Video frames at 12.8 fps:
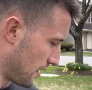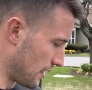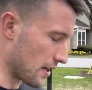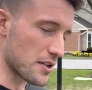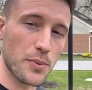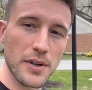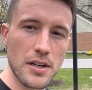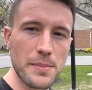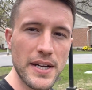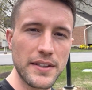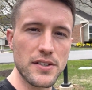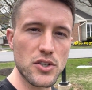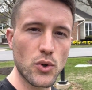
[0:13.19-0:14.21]
I just wanted to
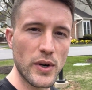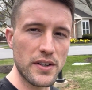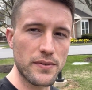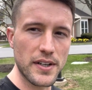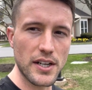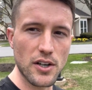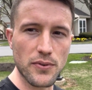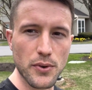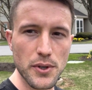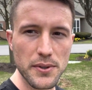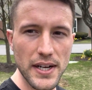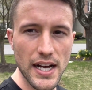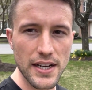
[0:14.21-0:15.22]
make this quick video for
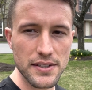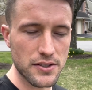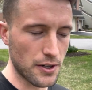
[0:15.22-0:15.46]
you guys.